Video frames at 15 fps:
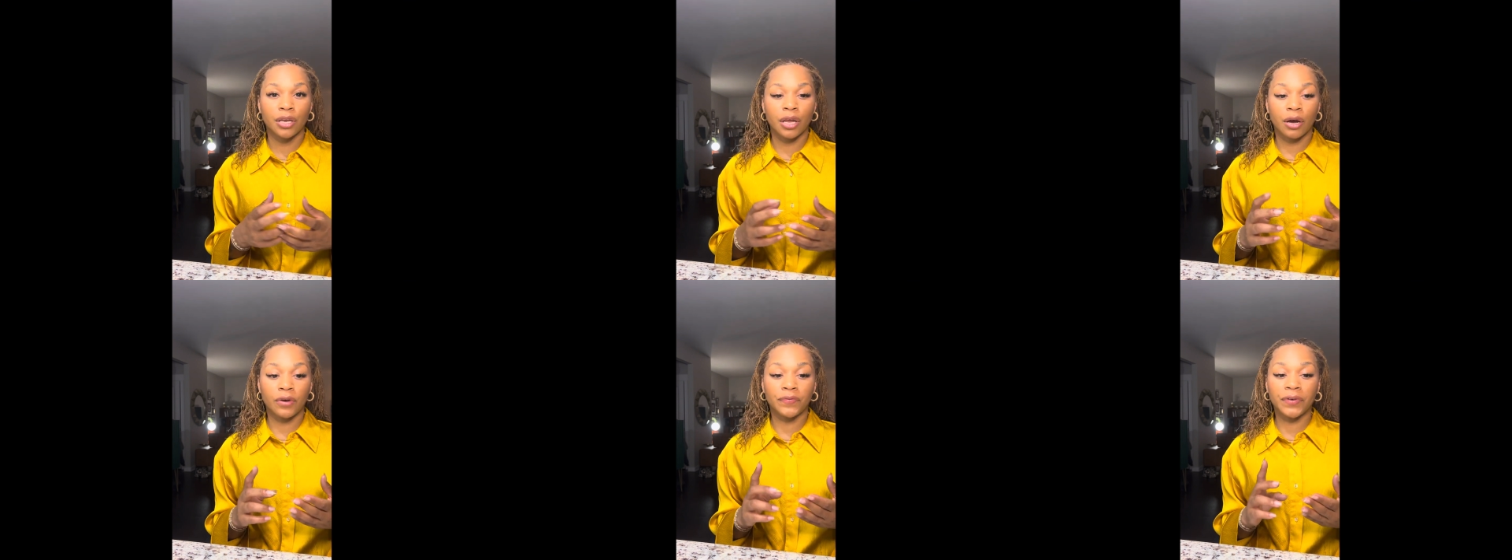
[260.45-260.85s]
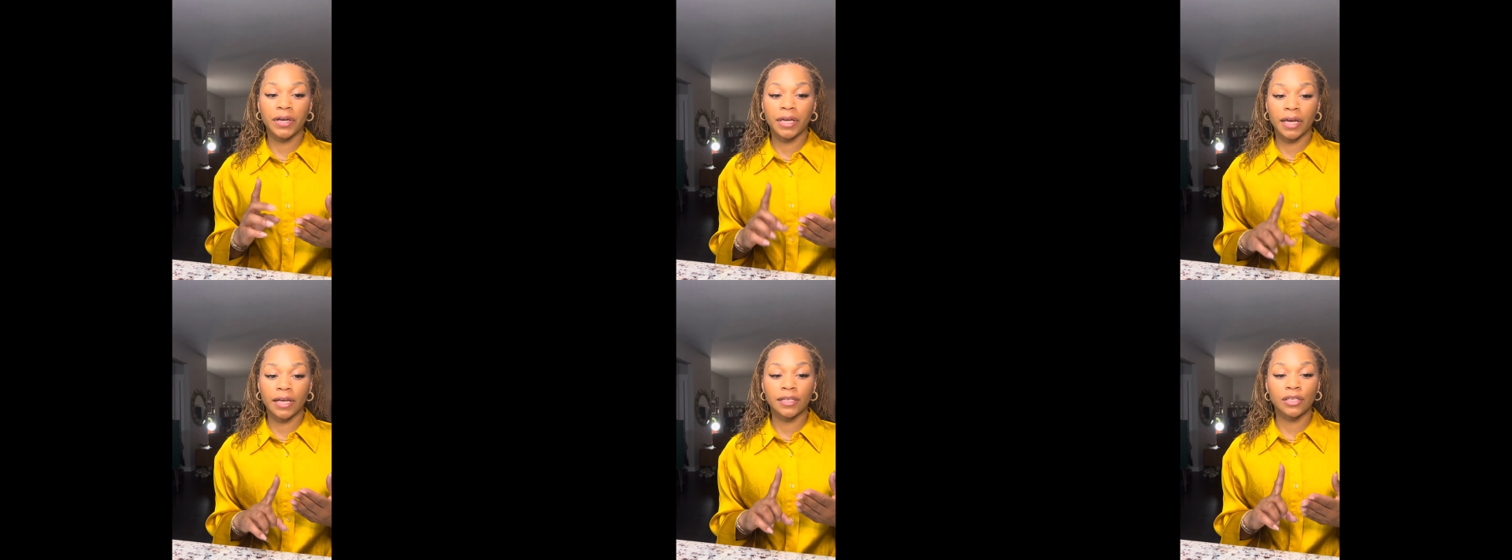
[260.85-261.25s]
Now, if a
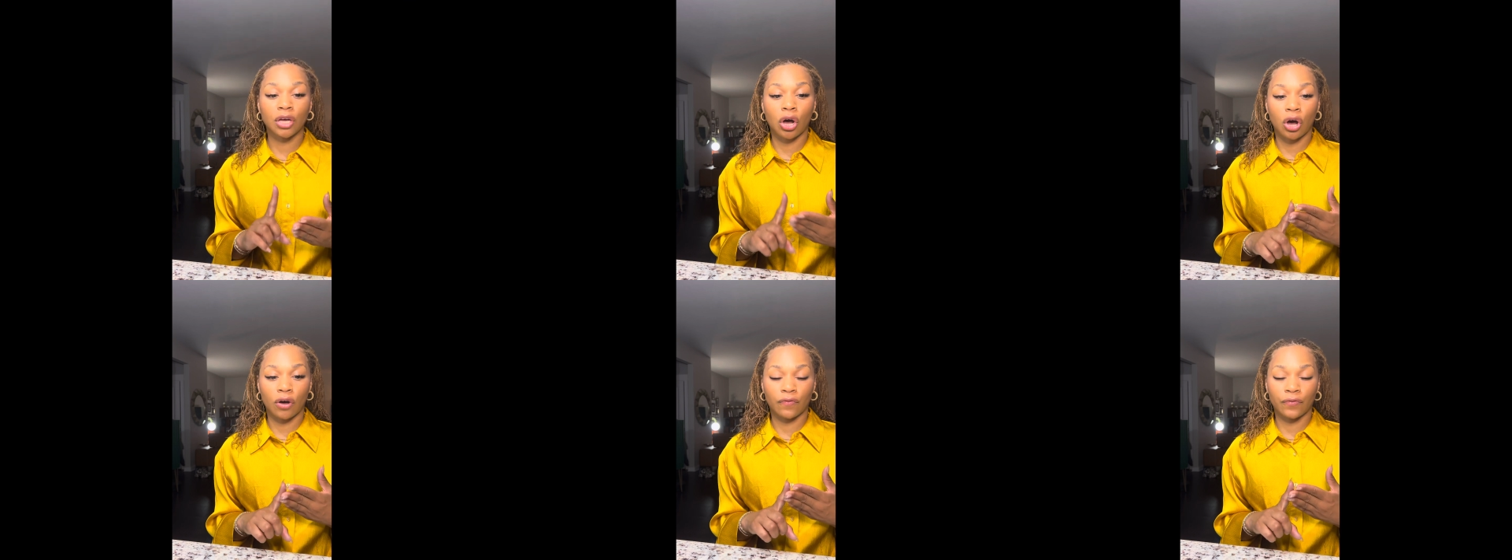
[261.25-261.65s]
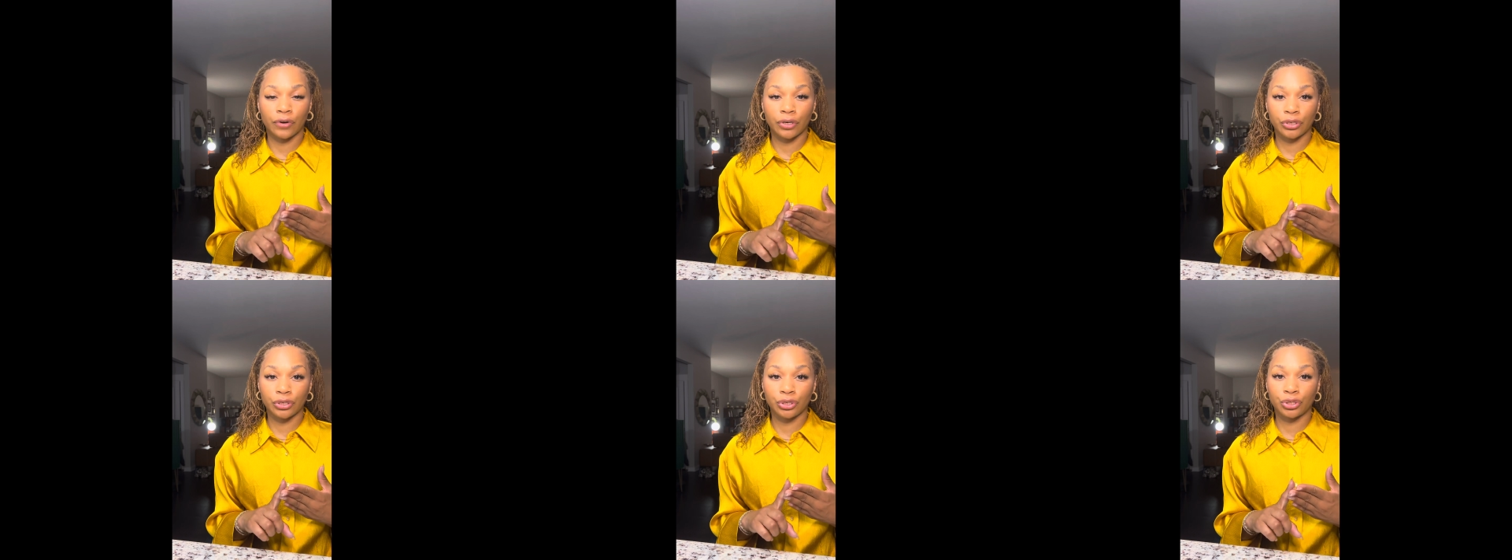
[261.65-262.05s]
guest
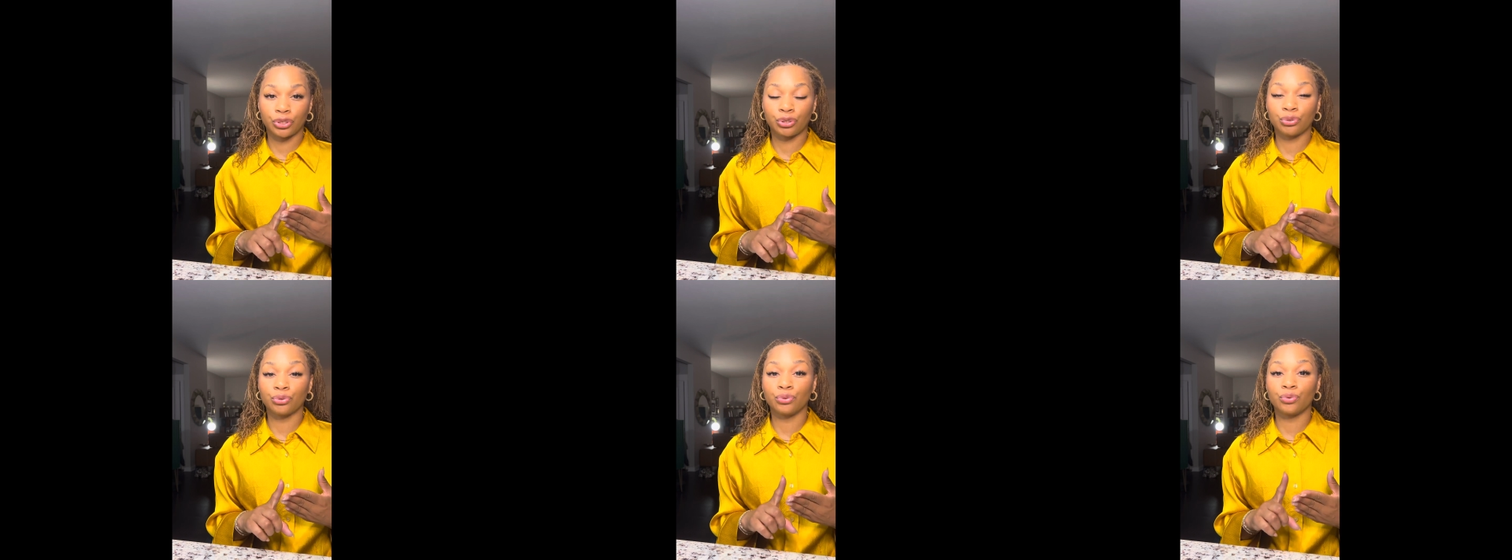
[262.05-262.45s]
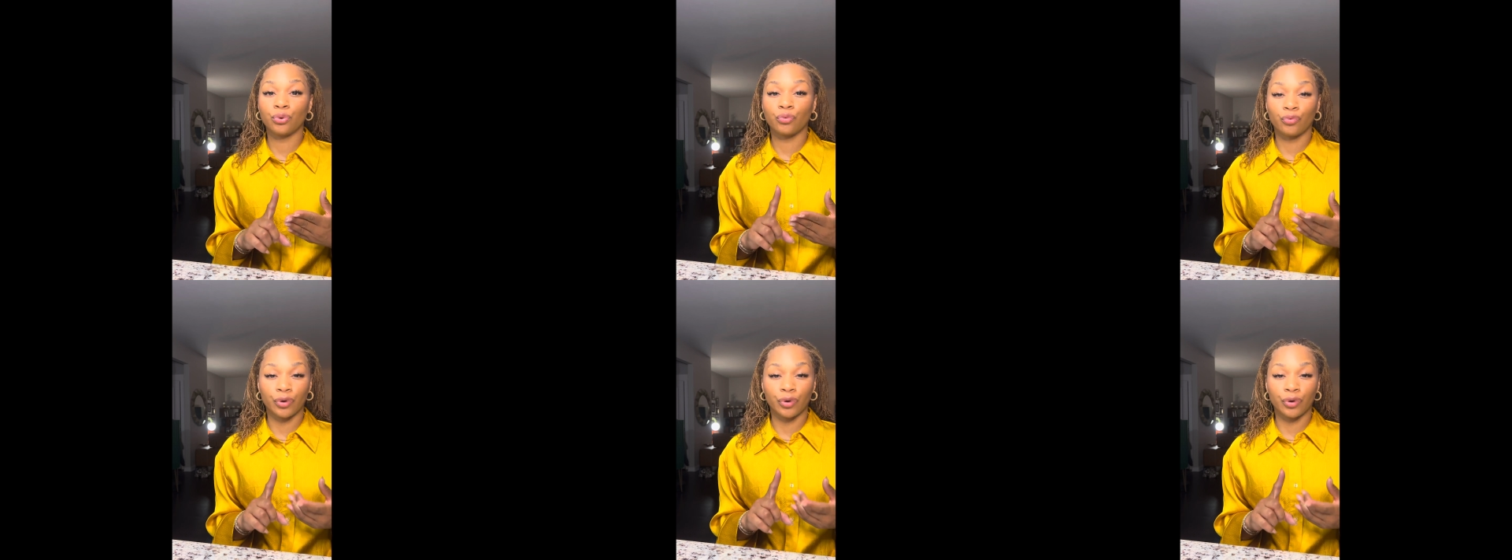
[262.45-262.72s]
offers to